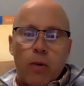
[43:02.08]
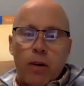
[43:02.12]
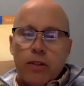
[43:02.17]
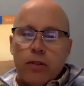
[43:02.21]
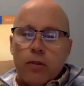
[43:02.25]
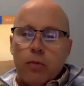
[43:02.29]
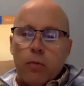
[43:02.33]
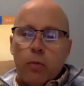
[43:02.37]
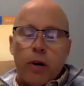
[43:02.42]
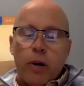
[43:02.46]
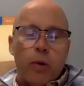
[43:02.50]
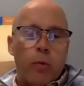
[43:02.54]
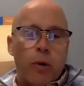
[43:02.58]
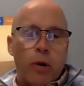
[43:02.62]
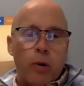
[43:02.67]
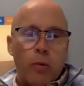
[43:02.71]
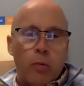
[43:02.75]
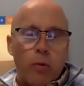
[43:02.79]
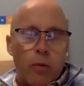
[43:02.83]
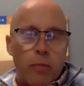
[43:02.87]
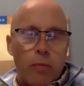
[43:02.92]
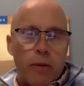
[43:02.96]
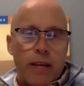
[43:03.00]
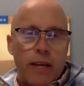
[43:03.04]
where we
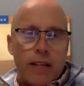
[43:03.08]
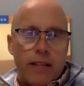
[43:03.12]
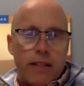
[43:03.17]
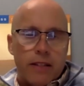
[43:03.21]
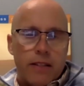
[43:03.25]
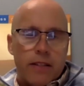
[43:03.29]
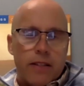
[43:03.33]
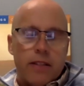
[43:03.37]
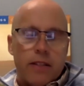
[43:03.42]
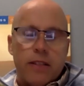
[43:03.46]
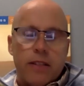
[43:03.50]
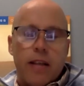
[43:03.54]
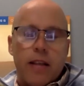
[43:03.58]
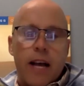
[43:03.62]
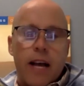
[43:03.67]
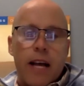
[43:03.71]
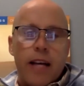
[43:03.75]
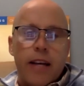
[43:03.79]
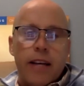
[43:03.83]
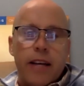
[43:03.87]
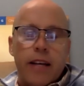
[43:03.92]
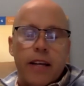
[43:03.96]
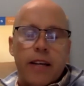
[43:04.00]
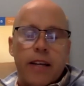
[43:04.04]
will be as a
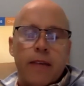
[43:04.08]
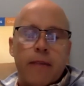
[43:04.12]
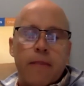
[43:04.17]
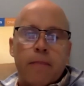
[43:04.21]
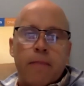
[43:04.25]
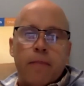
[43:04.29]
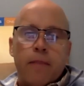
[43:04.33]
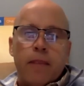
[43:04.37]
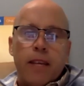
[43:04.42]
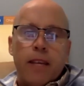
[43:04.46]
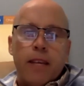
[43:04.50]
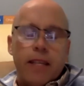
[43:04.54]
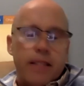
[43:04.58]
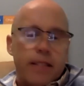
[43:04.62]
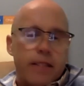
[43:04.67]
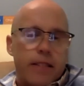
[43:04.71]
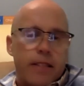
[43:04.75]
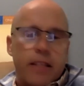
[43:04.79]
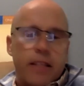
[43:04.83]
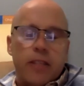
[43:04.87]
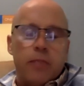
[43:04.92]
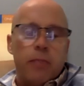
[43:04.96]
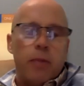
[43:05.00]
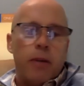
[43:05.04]
society in
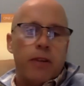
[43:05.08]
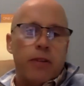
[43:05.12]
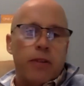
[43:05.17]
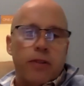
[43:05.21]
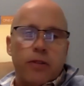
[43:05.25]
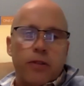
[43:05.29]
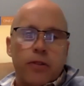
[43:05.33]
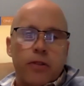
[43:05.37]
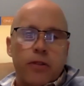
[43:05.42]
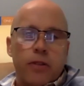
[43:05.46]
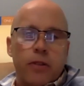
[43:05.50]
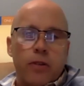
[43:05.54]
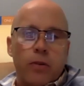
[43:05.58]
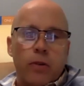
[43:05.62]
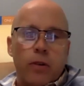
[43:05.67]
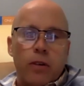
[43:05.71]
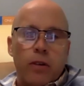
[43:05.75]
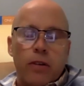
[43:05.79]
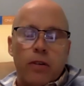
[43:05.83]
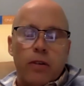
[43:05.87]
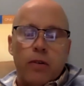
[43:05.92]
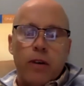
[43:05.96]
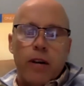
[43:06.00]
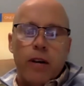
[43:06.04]
6 months
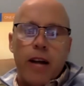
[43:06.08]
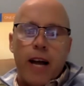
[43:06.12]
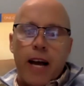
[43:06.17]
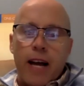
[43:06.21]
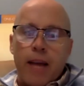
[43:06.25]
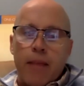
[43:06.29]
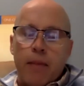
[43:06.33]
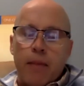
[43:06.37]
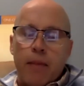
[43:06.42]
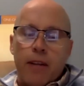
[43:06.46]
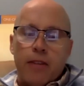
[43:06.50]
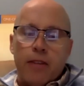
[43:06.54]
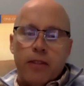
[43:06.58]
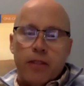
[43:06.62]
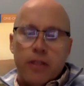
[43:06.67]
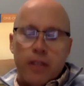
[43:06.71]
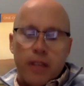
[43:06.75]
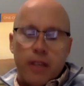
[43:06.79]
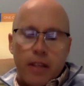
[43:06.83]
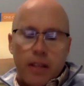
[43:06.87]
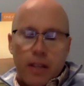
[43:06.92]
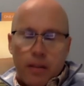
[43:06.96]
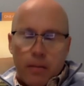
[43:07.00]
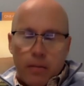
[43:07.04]
or 9 months.
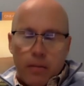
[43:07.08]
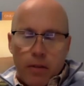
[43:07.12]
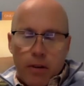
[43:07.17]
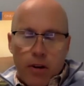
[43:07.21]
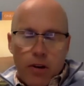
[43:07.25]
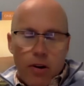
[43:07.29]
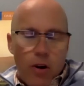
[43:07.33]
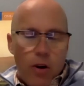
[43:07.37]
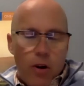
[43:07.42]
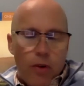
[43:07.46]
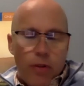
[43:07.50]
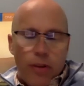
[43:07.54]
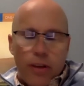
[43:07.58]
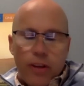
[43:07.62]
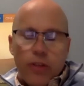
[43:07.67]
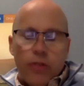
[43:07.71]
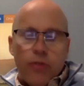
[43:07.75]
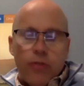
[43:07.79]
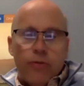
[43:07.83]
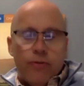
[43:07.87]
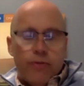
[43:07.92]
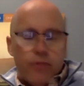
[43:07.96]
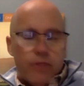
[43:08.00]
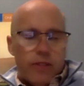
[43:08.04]
But know that
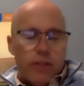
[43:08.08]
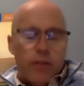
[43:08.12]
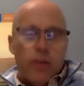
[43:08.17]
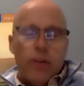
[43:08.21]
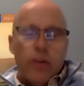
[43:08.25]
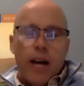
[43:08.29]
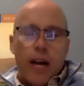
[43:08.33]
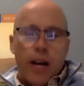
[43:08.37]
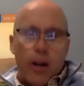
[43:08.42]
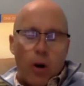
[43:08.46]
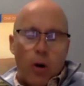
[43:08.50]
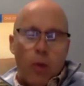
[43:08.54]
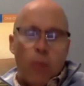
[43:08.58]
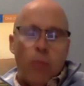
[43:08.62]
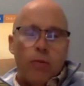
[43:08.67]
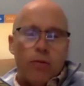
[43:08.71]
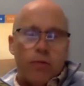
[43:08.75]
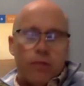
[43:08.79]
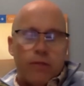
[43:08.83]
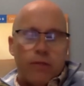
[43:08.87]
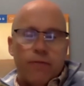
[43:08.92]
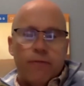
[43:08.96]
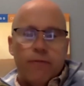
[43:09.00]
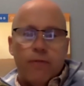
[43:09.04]
you've still got almost
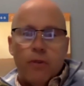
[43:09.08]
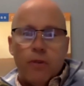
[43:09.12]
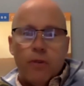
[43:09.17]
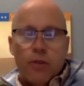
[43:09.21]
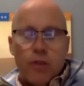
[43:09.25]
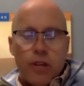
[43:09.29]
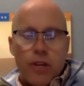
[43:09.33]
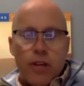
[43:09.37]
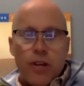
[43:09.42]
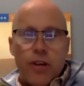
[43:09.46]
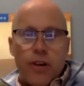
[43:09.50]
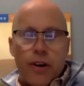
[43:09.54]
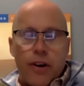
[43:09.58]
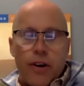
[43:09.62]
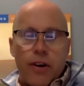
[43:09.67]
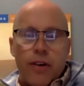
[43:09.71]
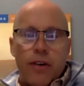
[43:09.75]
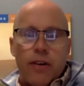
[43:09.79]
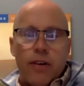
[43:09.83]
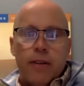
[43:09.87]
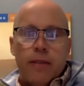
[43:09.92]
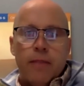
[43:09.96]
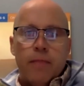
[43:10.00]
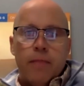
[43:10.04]
a full year
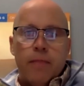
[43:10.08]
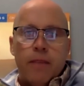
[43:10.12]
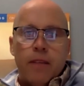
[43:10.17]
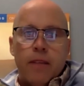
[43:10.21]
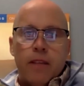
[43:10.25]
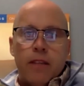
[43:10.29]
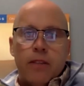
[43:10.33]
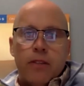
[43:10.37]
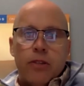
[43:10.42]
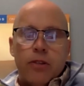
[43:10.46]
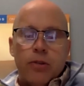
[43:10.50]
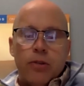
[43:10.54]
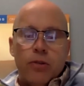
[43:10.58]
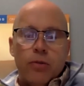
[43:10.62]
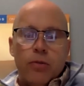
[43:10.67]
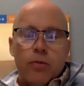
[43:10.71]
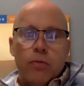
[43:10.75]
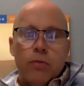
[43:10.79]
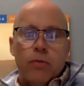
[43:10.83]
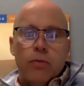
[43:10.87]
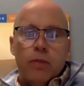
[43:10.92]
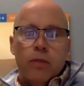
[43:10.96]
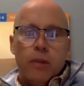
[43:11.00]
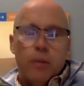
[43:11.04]
to
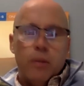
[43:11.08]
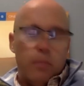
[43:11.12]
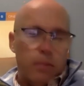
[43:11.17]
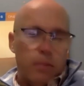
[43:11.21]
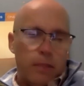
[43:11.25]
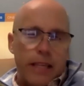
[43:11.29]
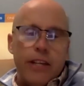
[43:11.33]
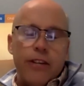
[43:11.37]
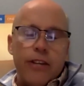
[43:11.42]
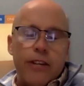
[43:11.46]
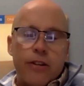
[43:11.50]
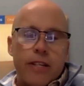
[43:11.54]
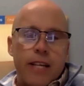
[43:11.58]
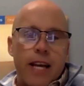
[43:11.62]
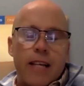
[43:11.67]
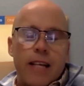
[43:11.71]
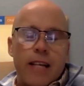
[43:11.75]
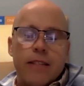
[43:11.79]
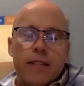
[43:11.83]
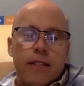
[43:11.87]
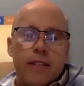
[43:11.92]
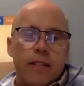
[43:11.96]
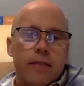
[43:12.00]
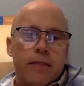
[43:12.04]
complete your
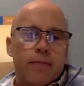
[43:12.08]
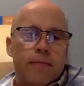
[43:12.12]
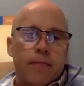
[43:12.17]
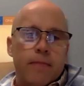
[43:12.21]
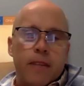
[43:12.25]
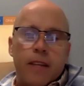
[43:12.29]
testing,